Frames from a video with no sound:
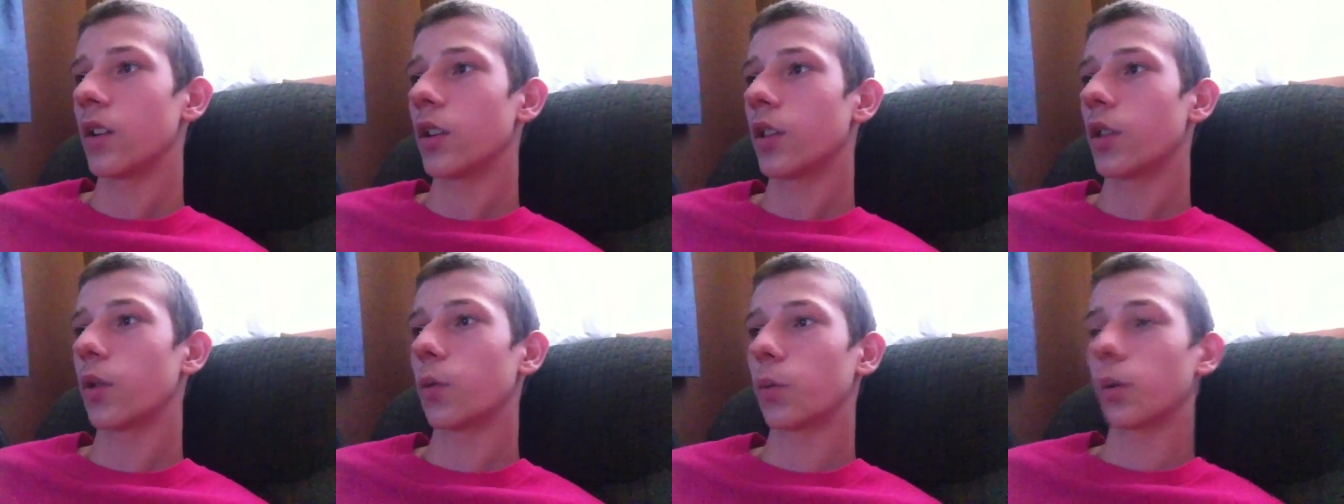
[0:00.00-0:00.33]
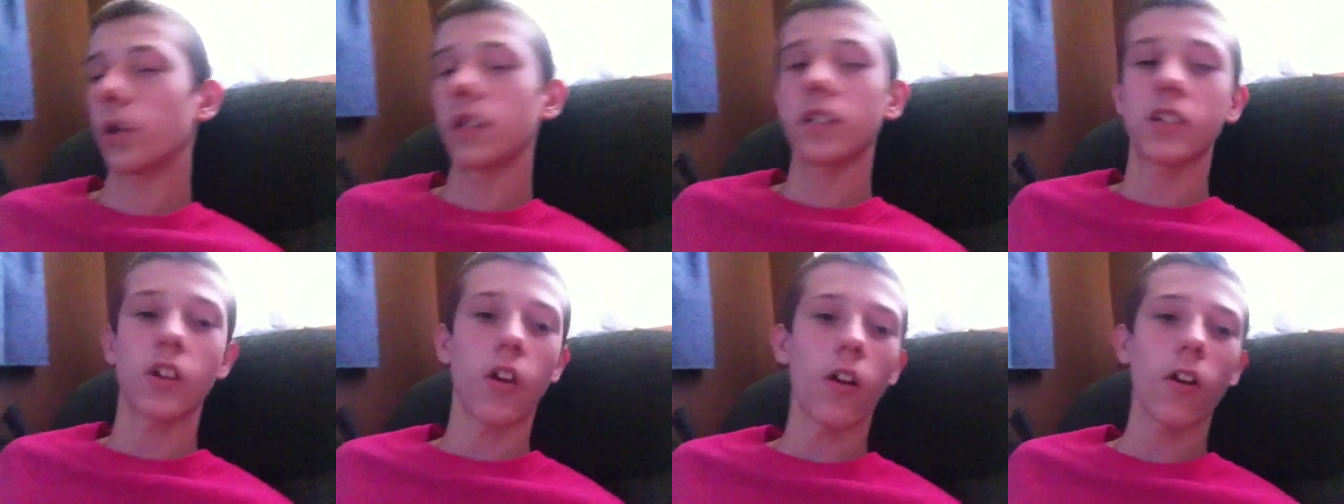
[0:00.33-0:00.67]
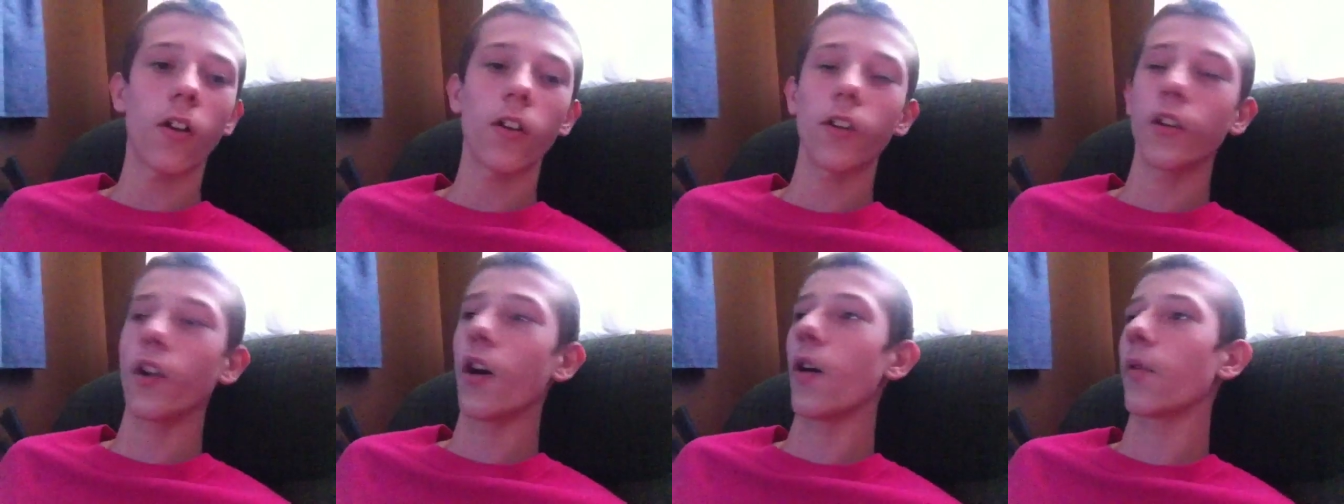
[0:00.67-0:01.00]
The
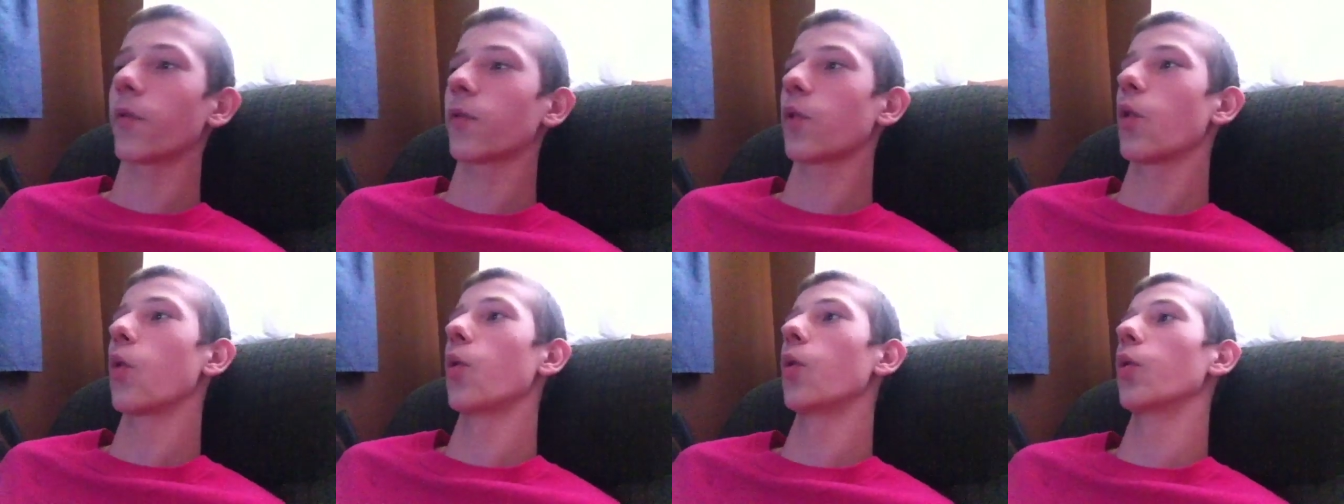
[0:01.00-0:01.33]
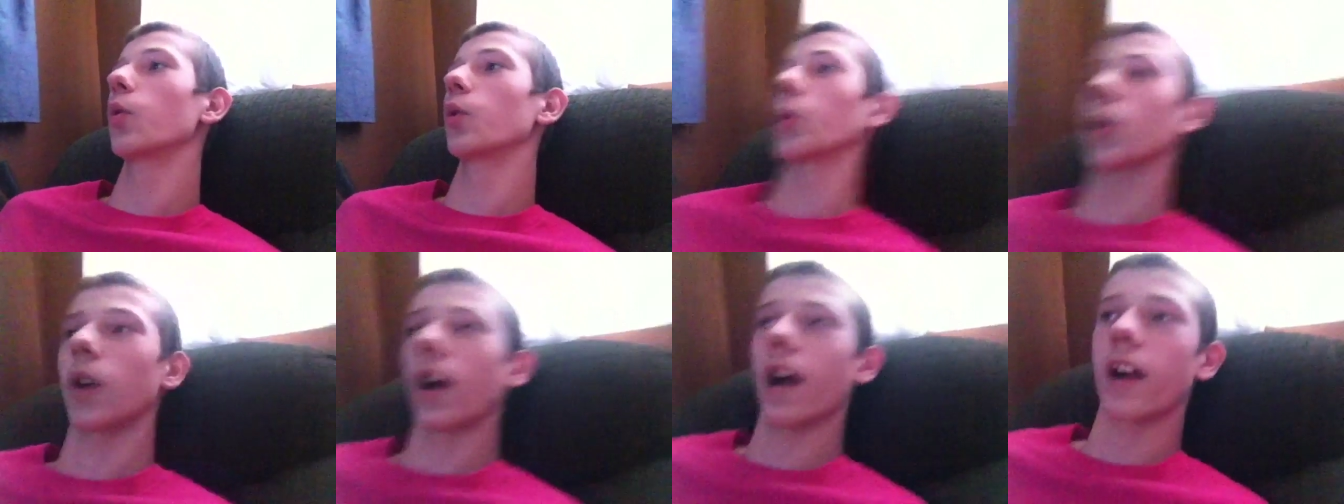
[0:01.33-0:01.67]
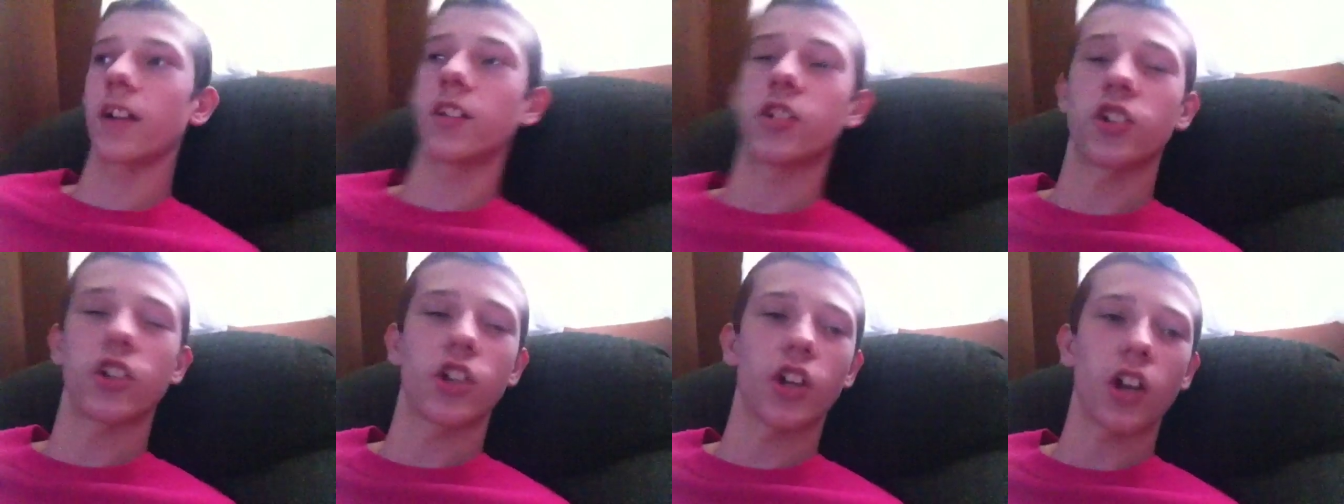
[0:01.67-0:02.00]
return of cooler.
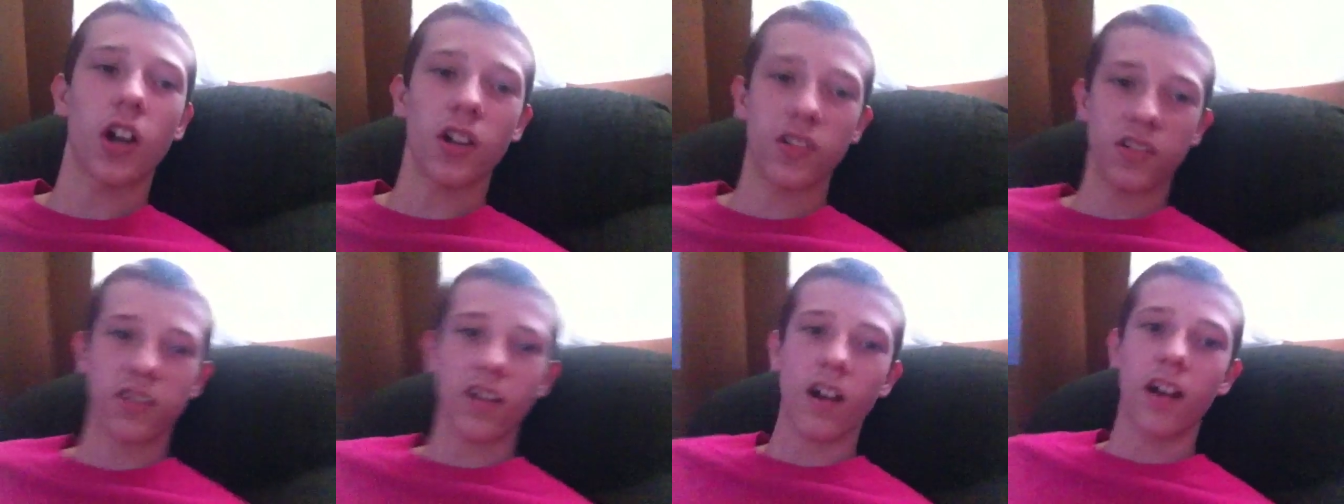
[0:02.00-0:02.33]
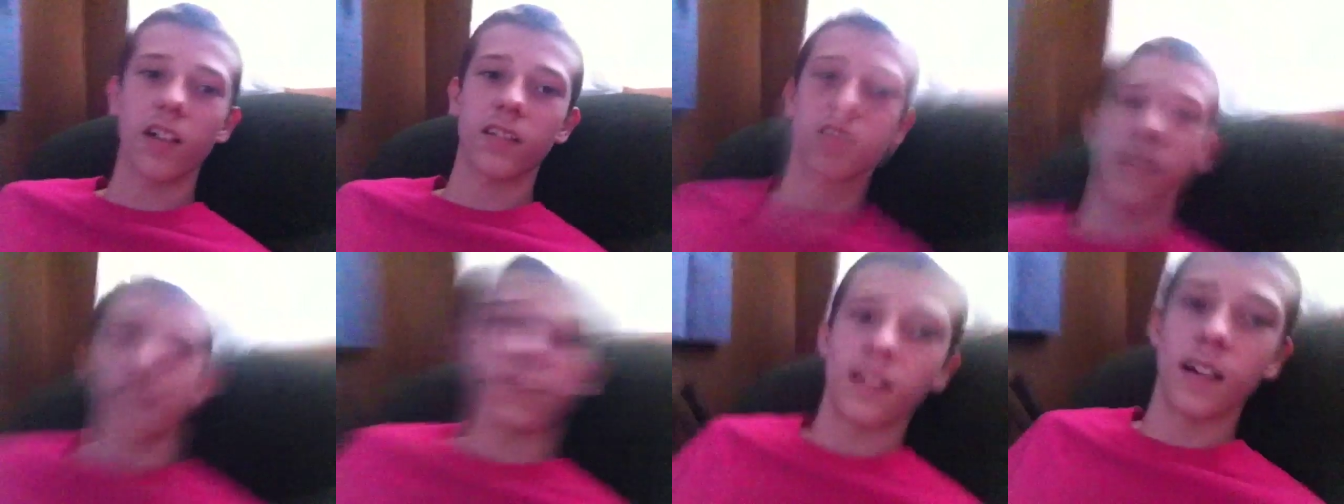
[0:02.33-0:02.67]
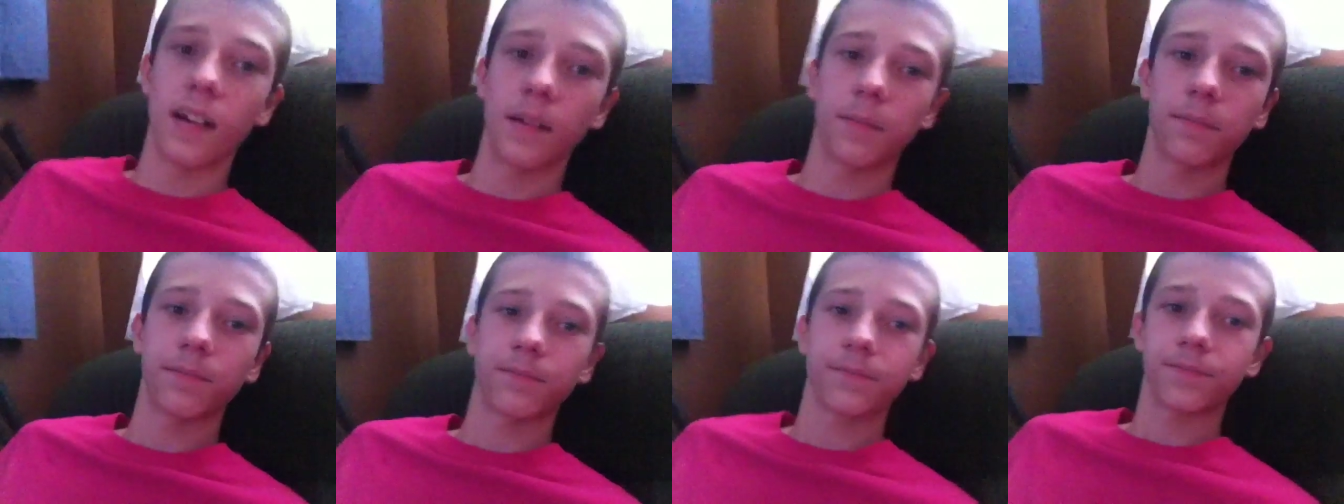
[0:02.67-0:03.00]
I just got to
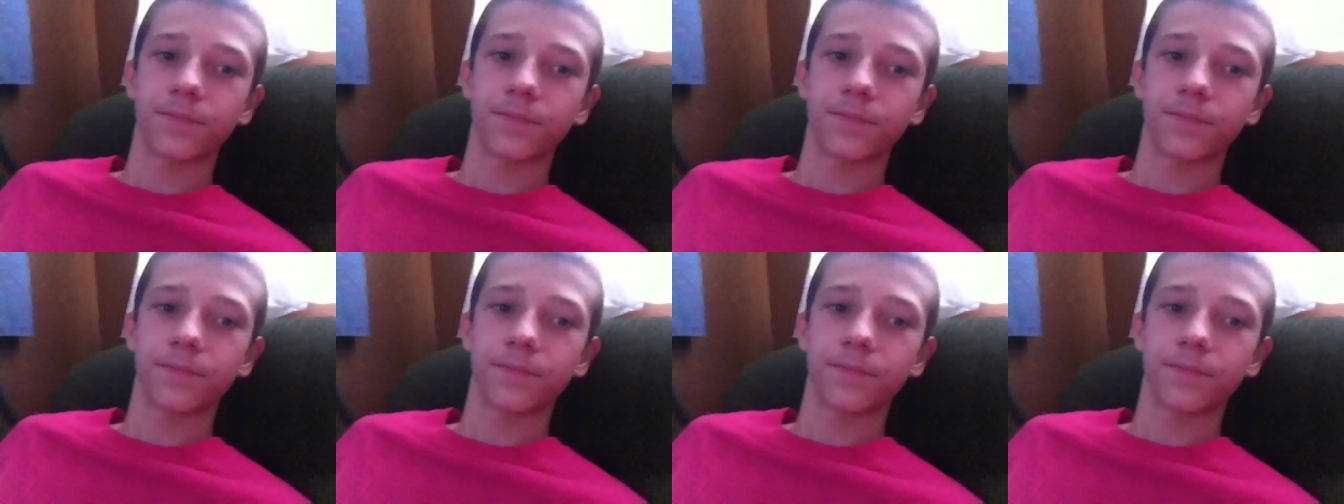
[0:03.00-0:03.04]
that.